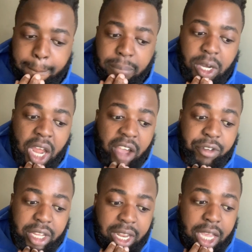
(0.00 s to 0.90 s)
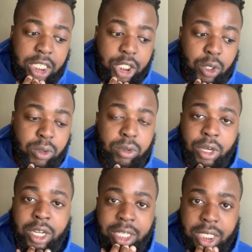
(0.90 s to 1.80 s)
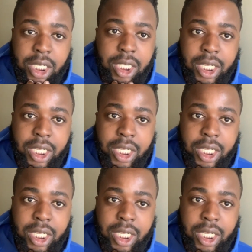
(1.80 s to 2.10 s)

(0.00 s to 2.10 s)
But I realized, yo, I